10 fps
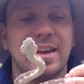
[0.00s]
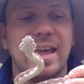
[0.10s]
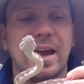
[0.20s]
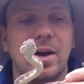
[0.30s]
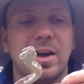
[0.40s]

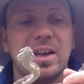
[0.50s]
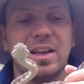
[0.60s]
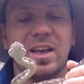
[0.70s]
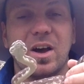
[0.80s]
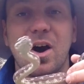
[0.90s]
Now,
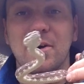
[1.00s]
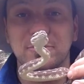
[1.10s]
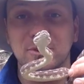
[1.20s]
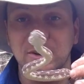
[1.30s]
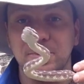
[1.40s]

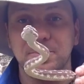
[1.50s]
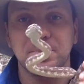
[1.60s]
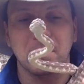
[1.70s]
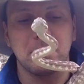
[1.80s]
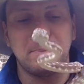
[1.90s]
often,
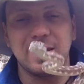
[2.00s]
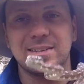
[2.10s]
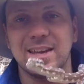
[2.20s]
big